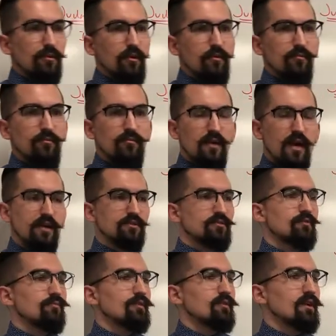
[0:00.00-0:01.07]
don't
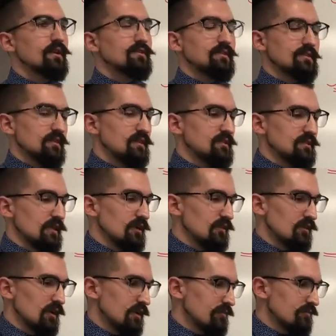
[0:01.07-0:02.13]
actually realize this, and he's got a
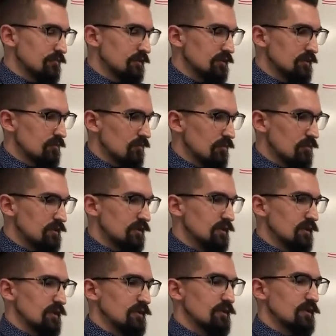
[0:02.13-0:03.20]
lot of really good work
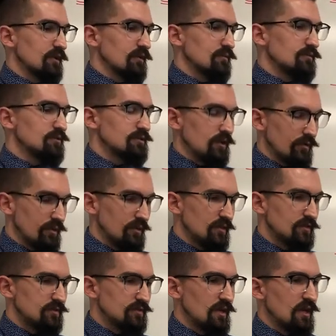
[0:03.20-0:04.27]
on uh, showing
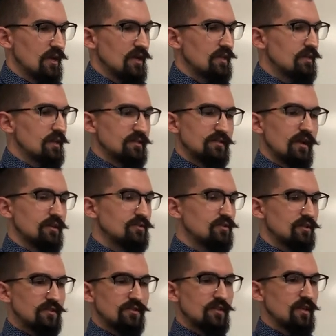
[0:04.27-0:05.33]
this, that it's not
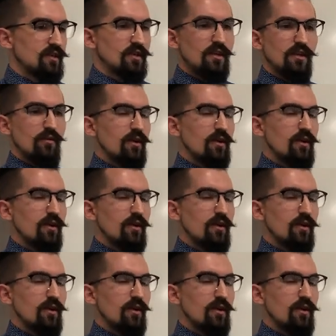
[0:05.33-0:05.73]
just, you know,